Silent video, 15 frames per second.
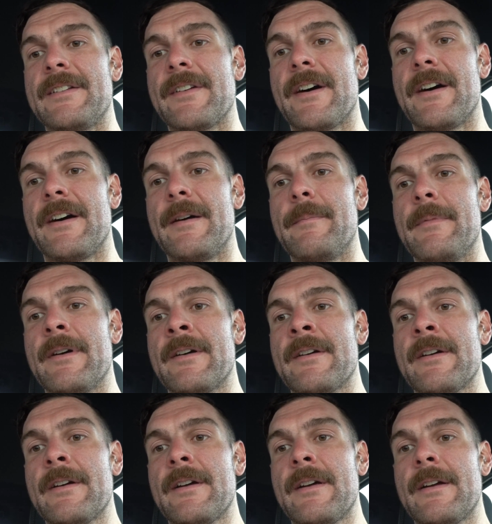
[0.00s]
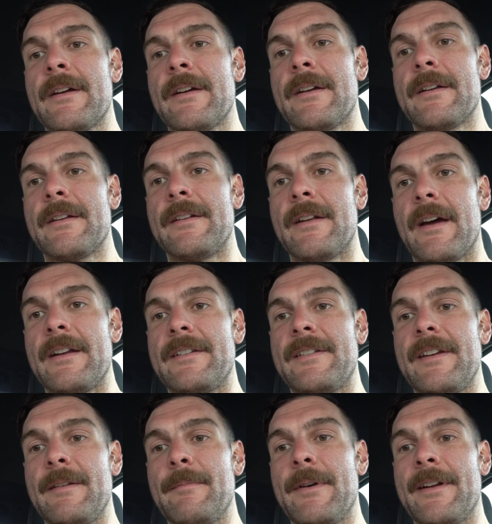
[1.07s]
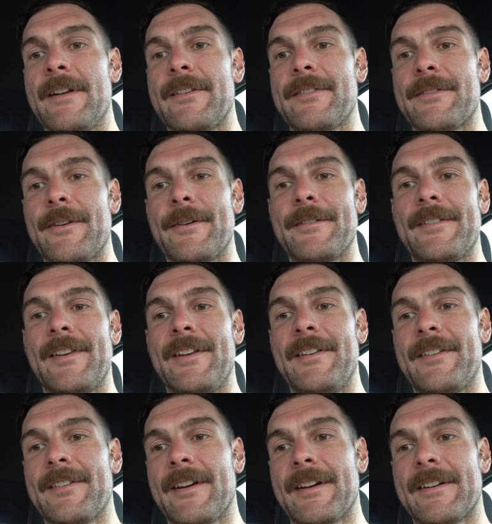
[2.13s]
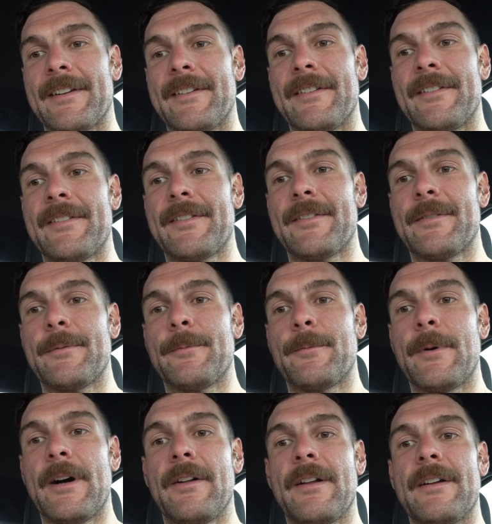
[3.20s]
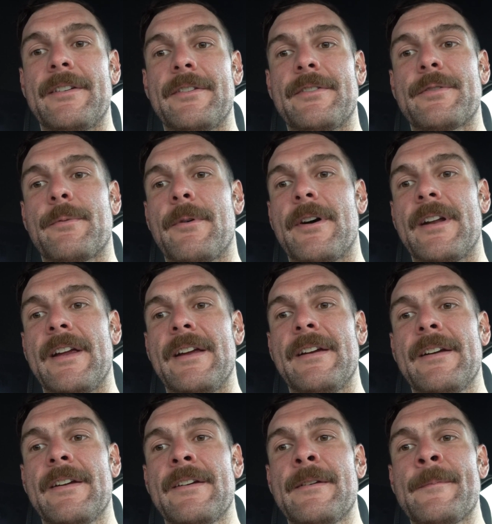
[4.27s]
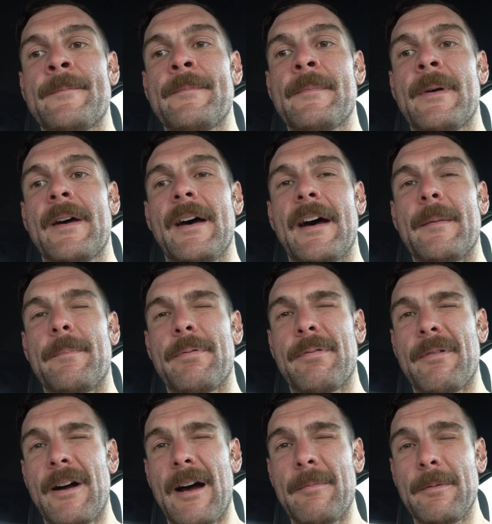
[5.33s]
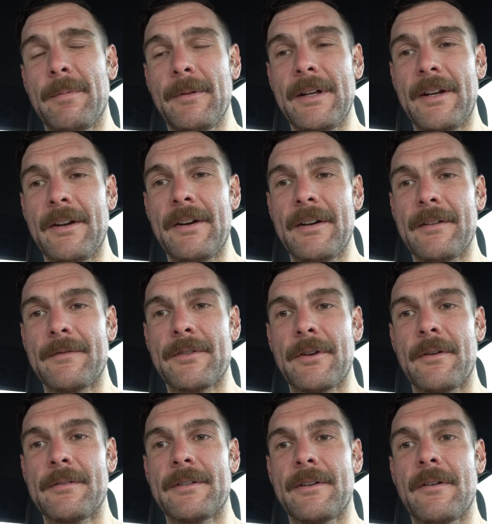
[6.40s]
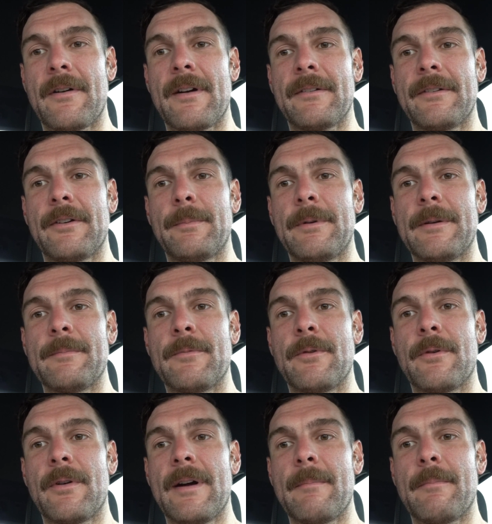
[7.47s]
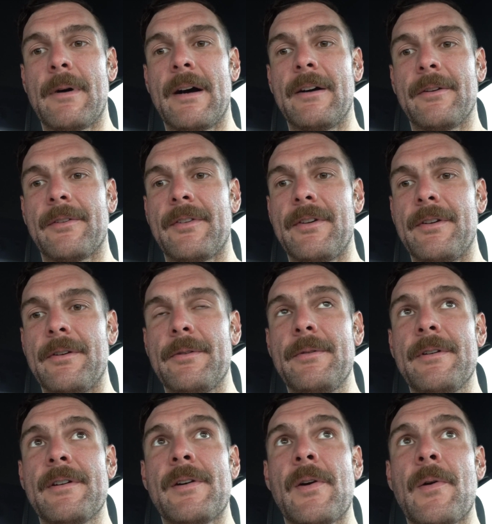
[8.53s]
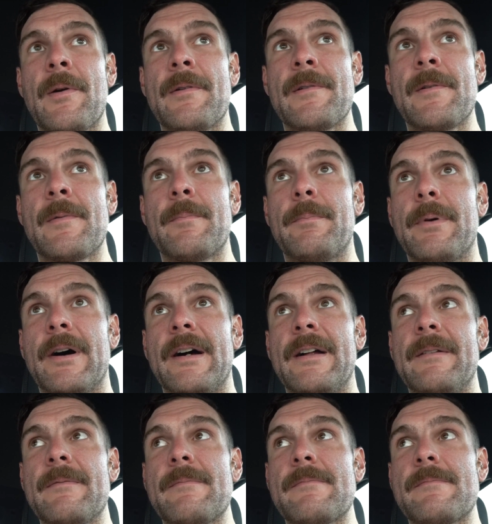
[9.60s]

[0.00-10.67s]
time, 19 minutes, 13 seconds, well under 20. I probably could have turned it on a little bit more at mile 2, but